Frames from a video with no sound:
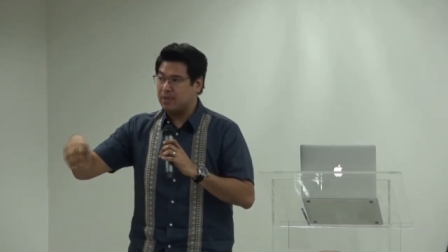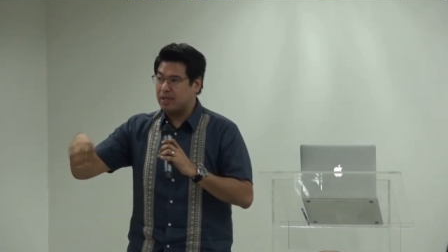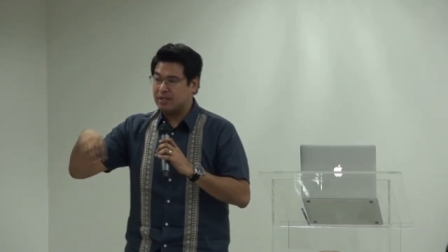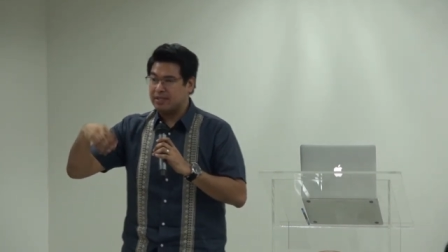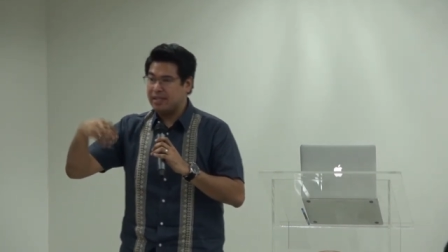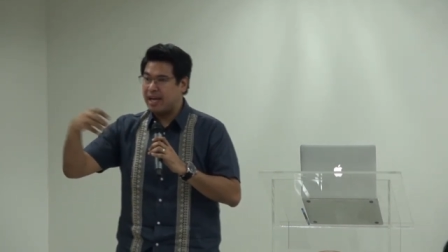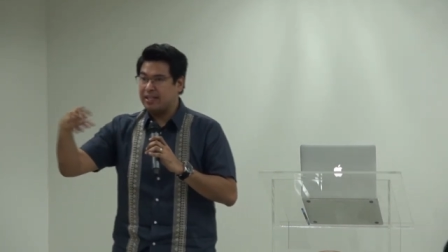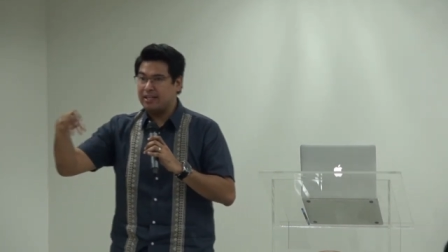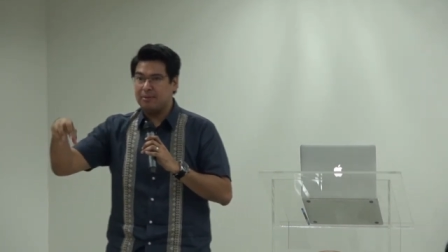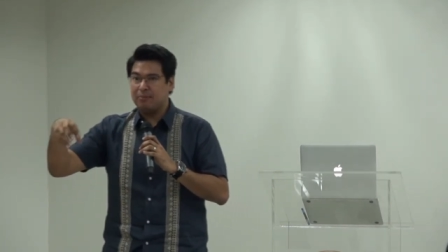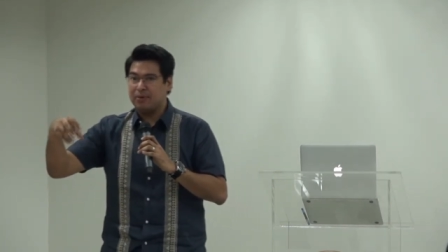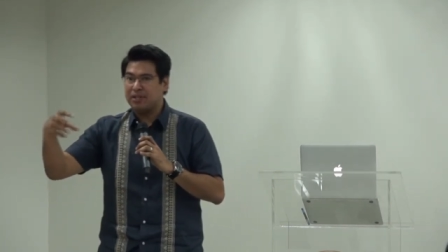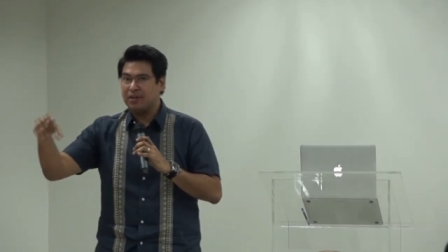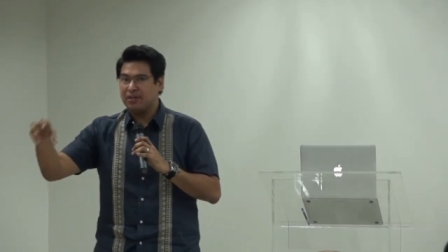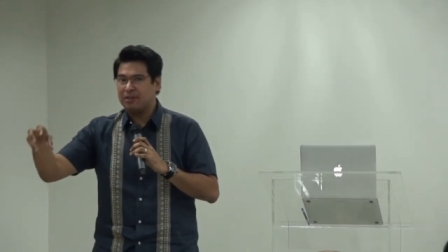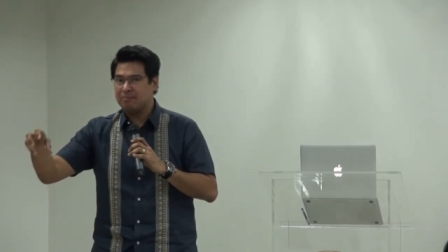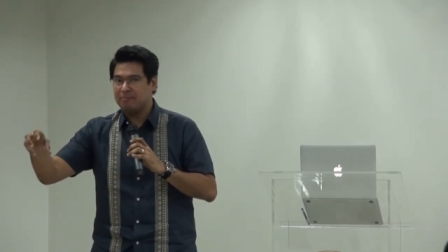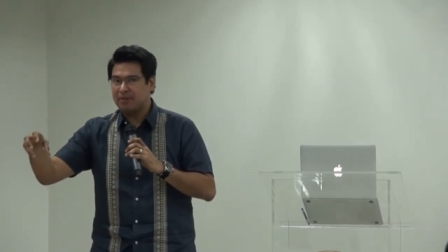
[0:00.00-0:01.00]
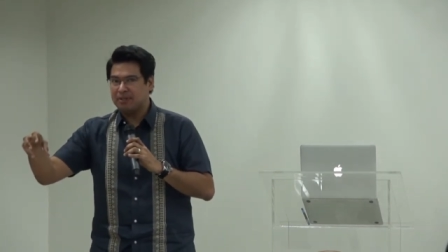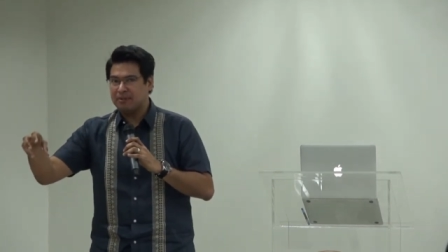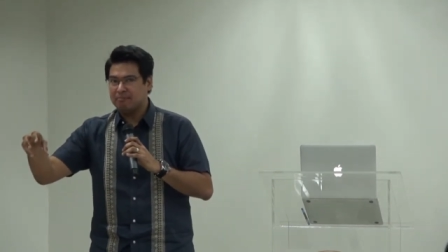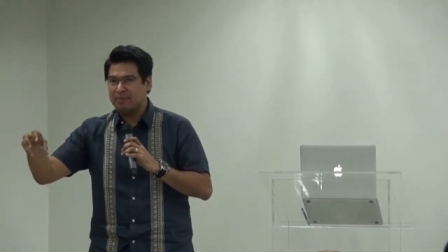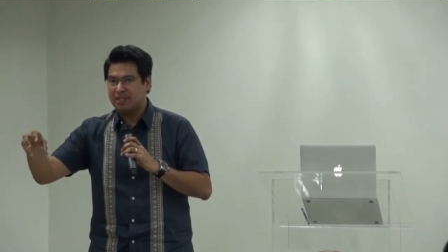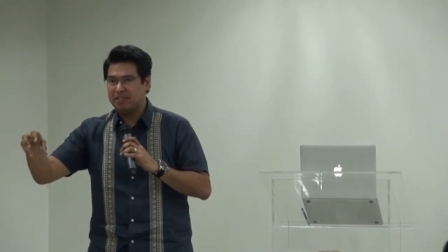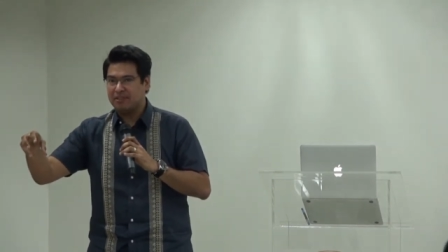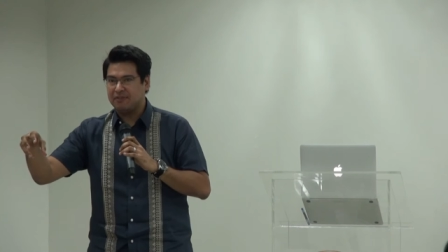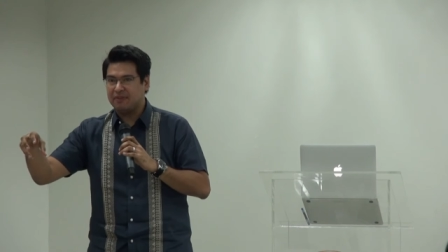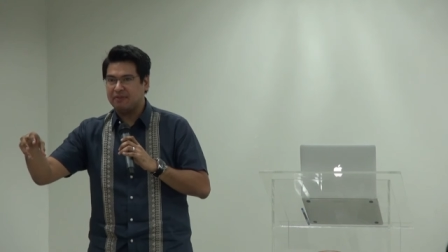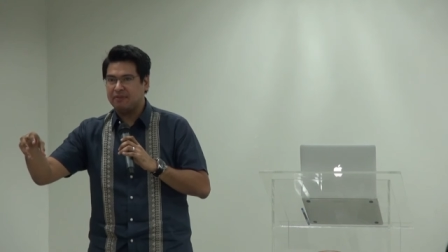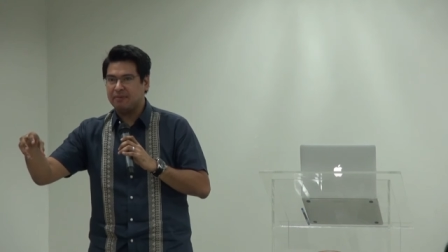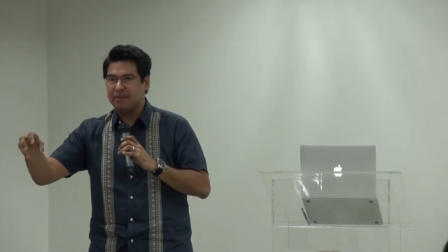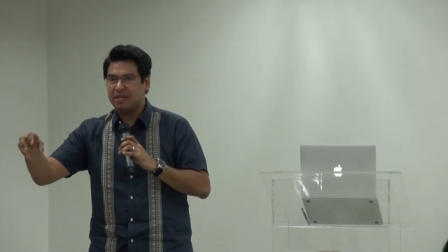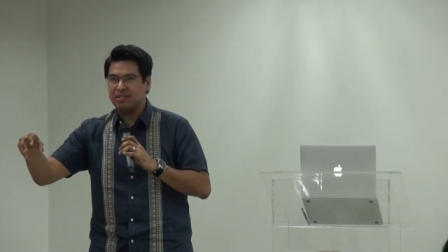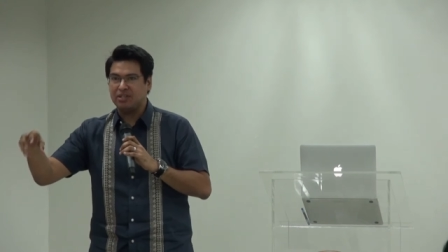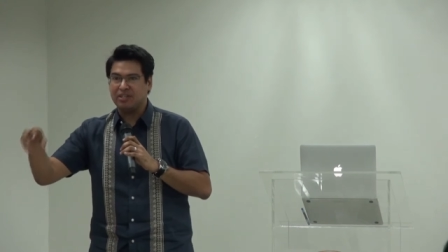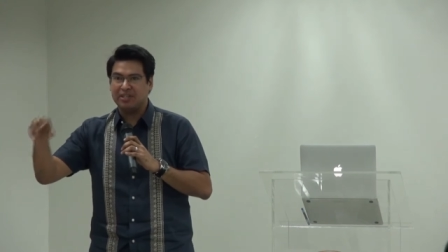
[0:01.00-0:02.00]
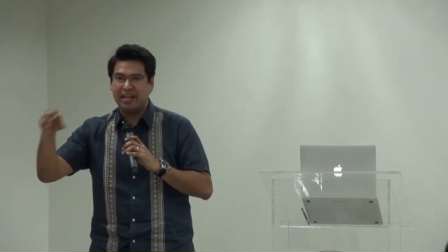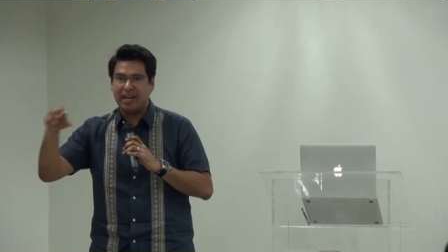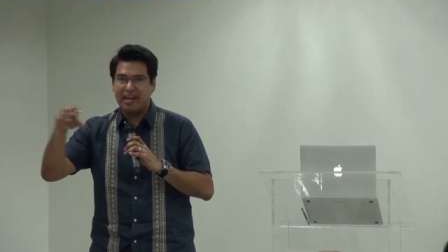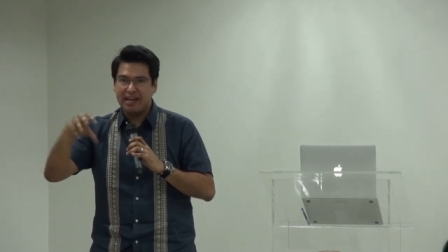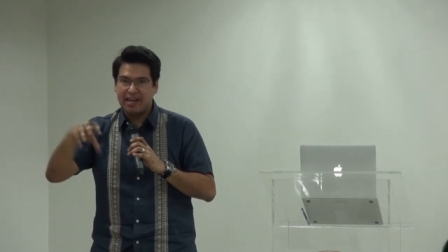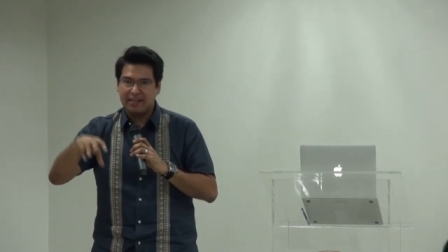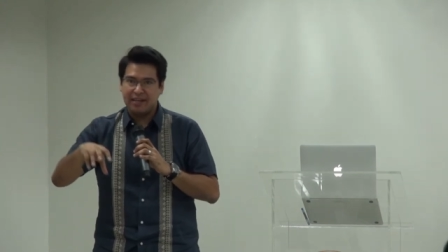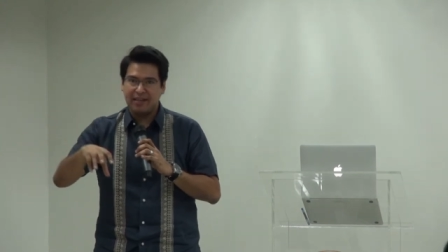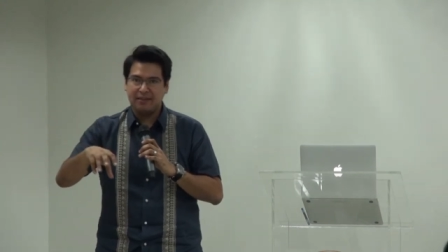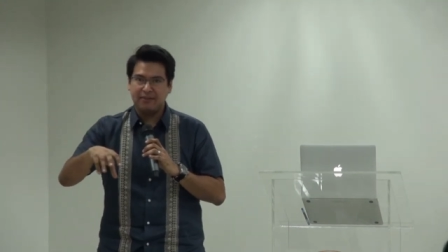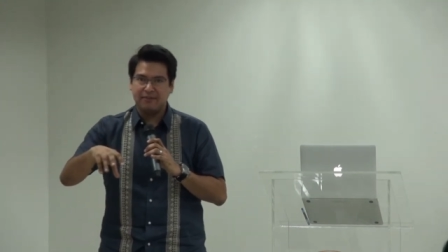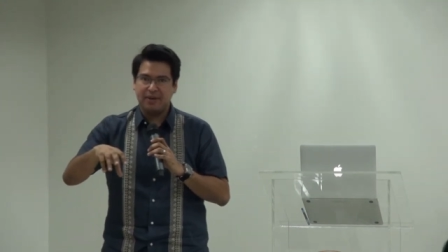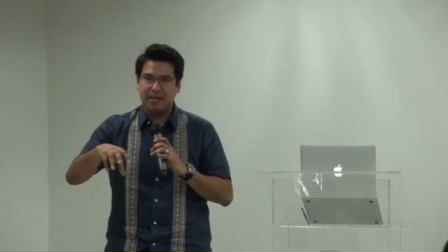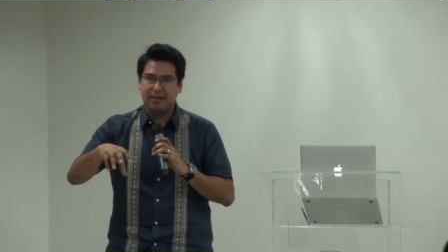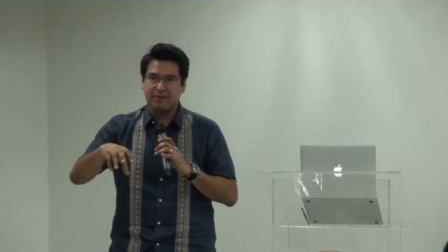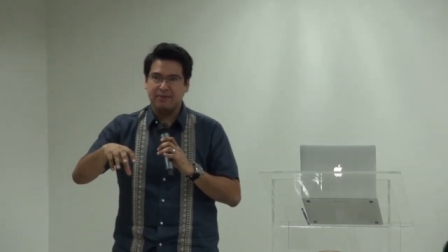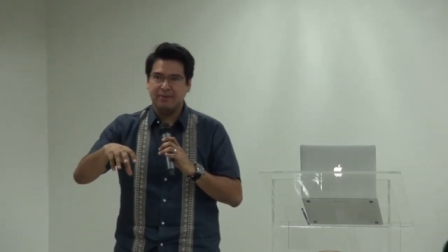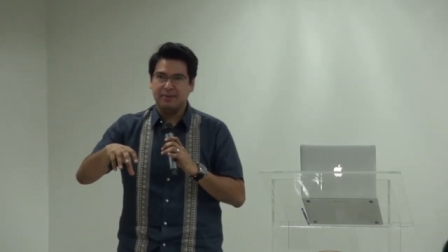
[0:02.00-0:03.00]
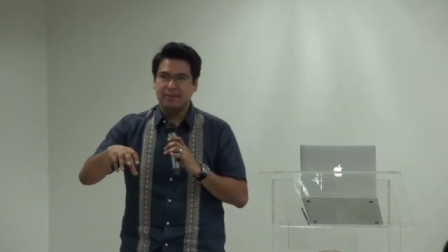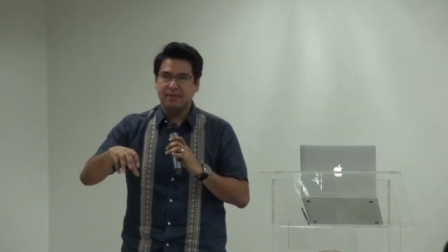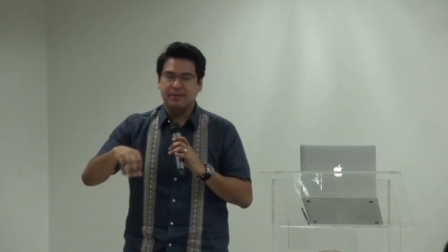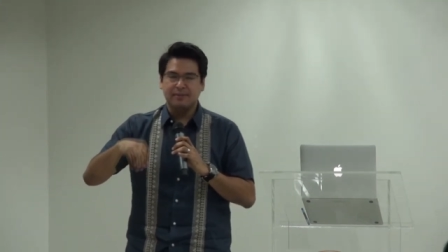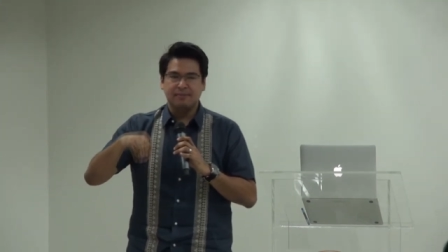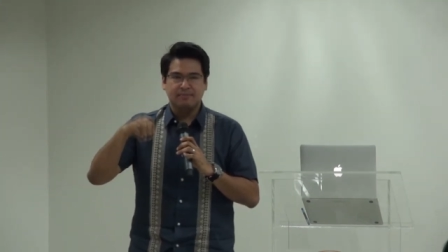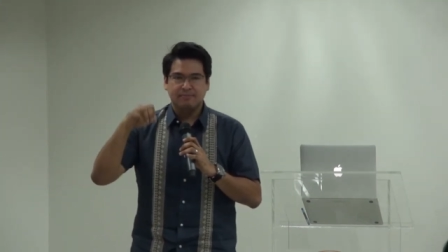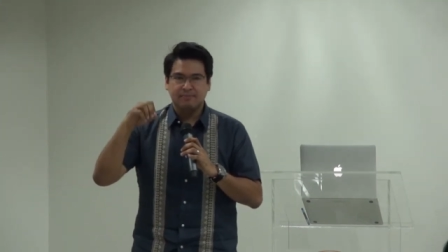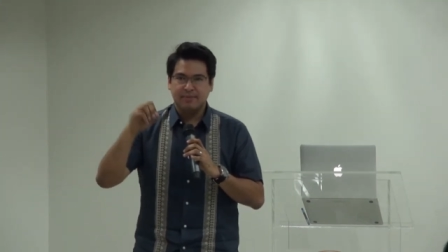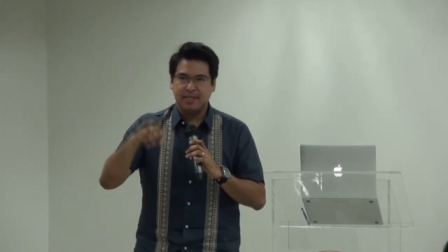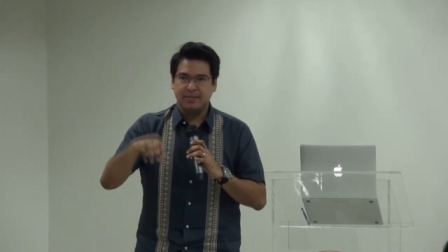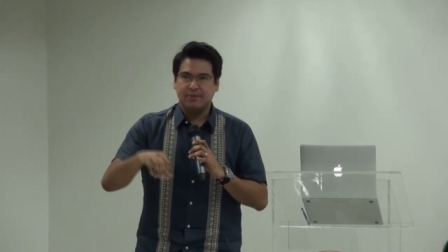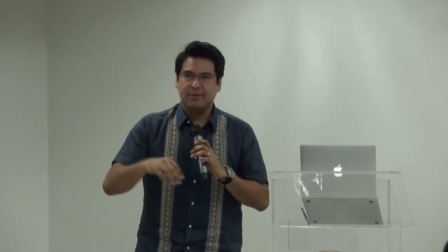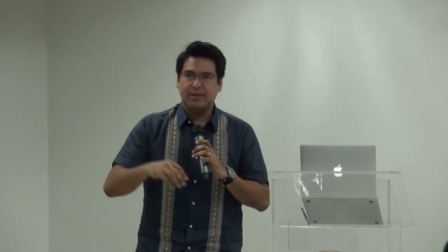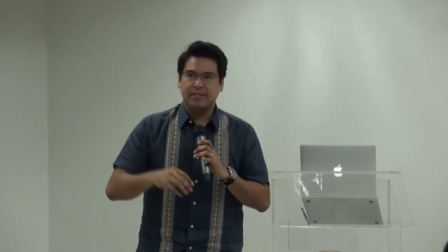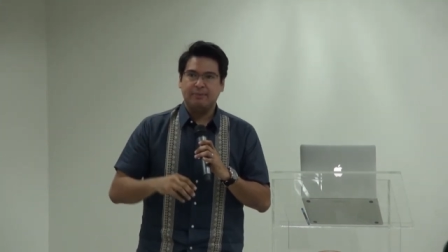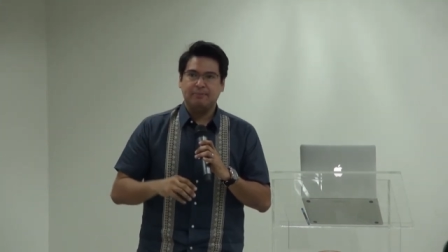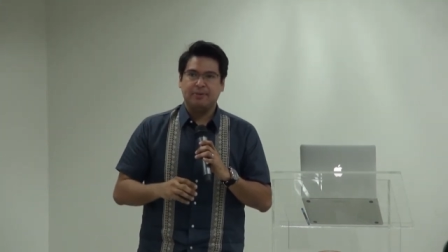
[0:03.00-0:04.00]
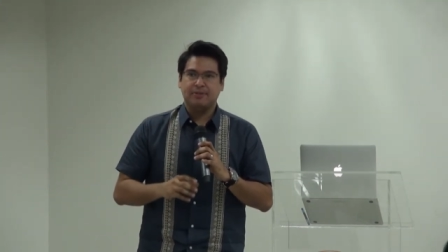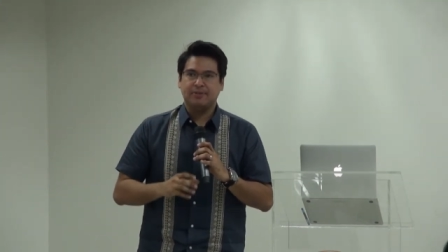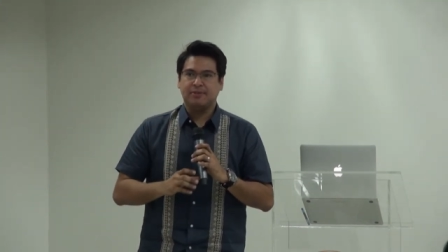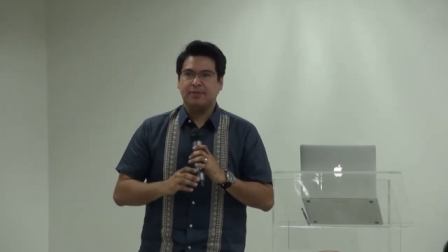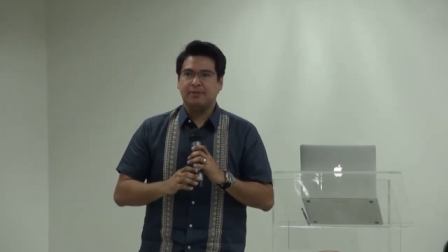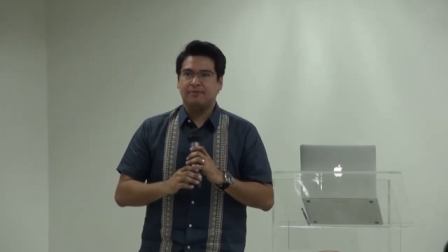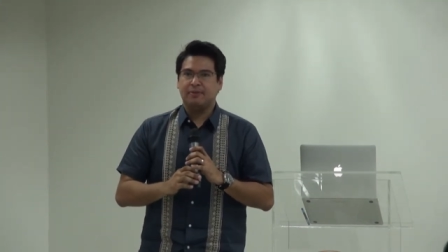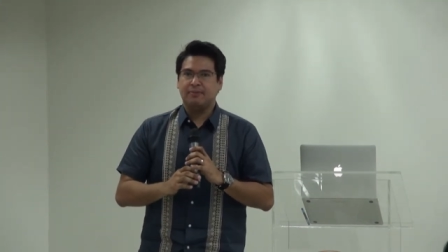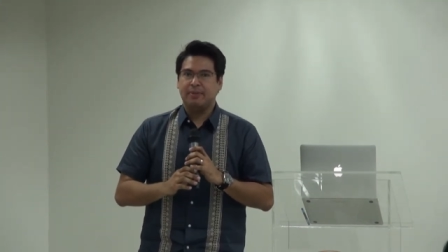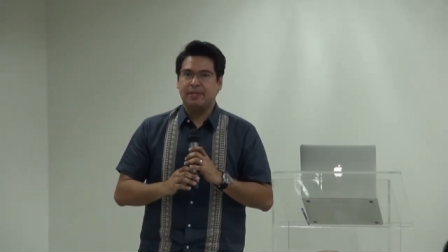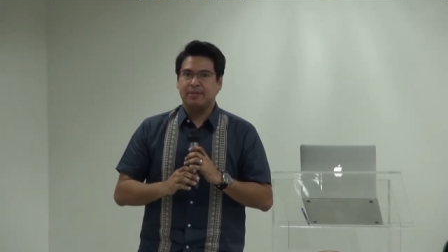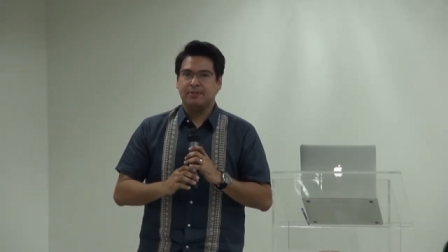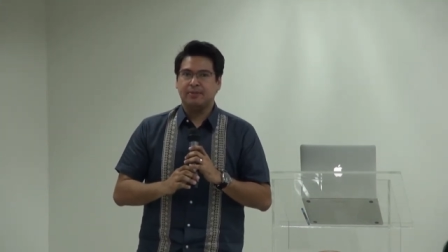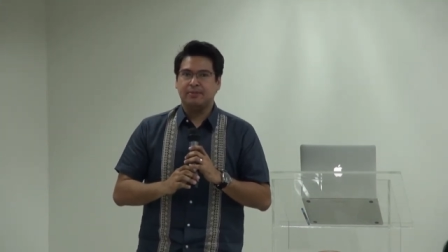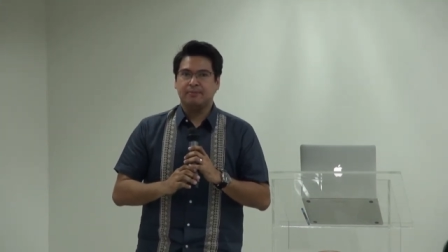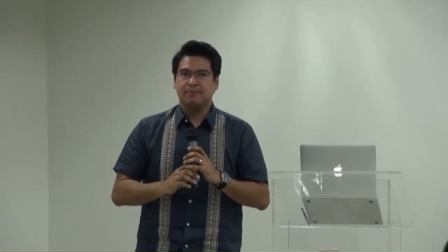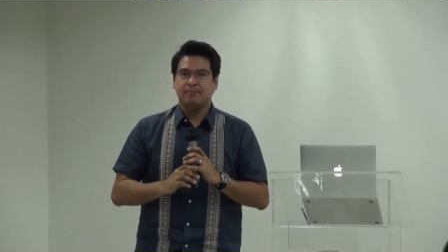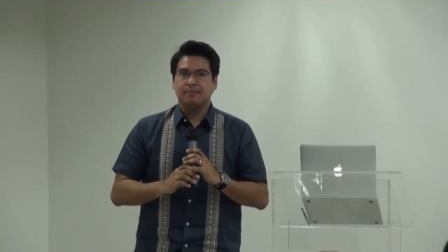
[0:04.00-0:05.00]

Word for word: uh, tied up with other pieces of information can identify you, that's already personal information.